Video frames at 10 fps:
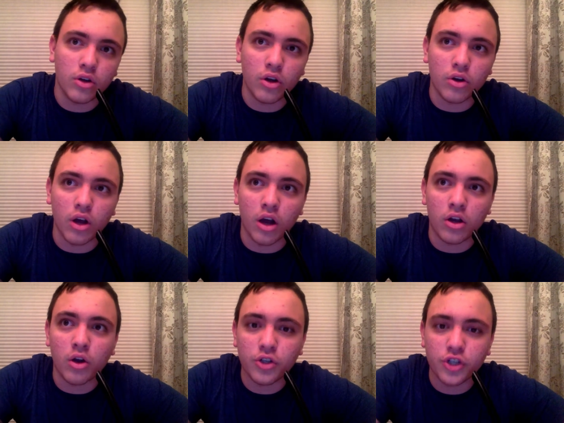go, uh,
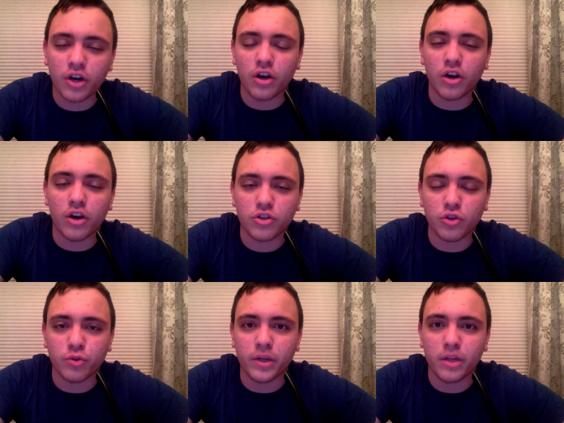go share it on our
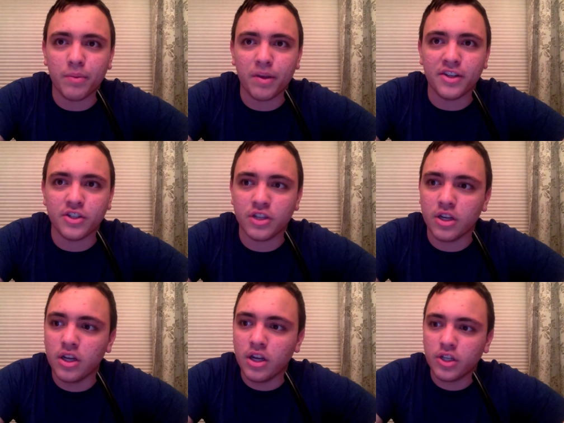social media pages,
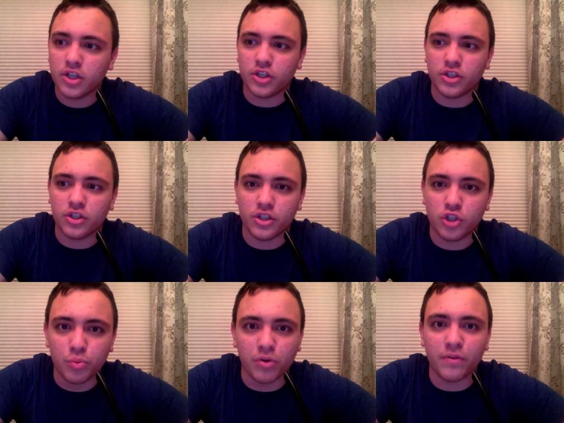such as the
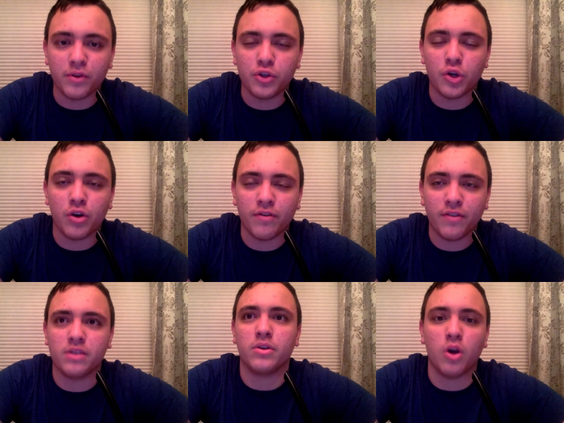Super Review Show on
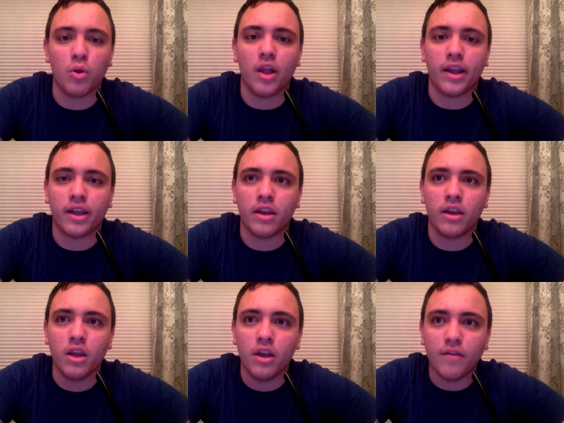Facebook. Go like
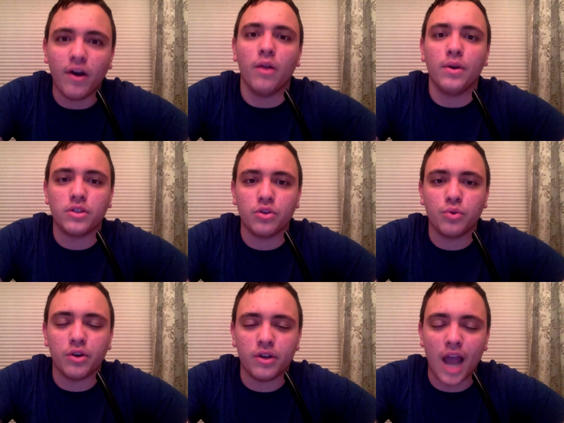it. Follow us on
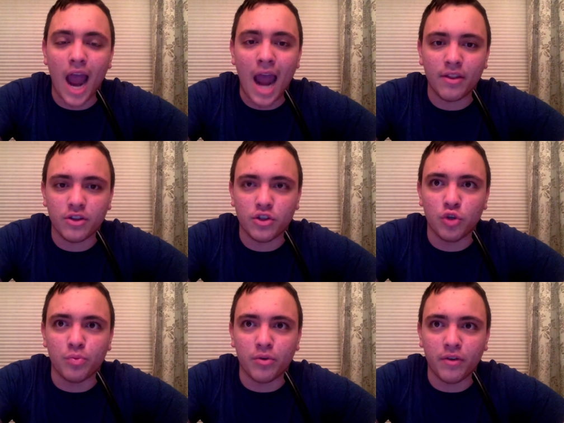Twitter at the
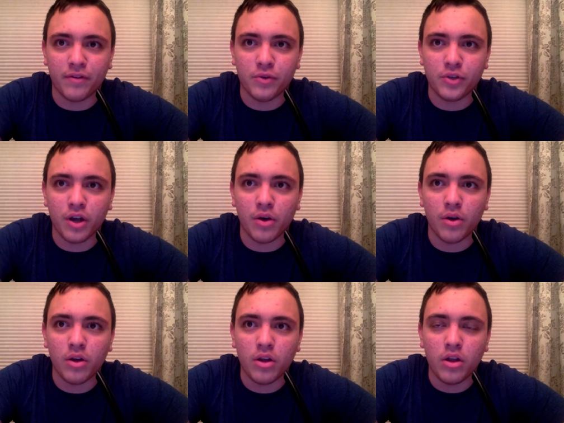Super Review Show,
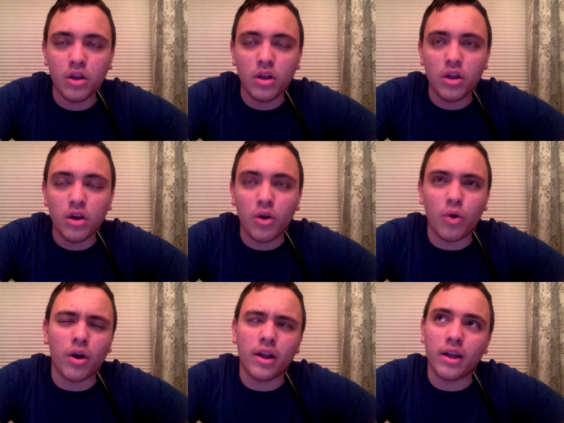
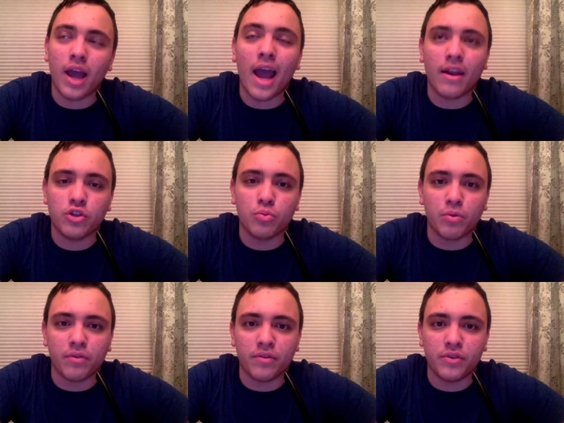or at the
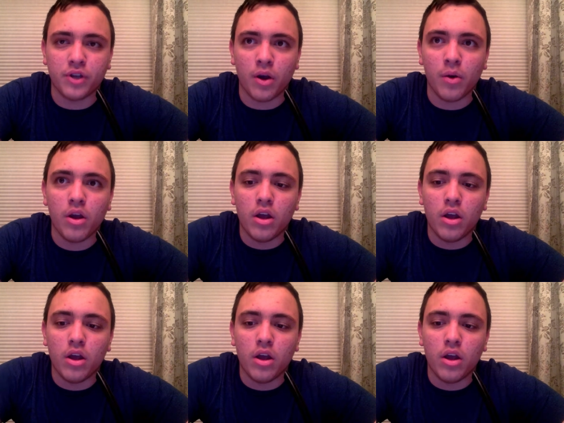Super Review Show.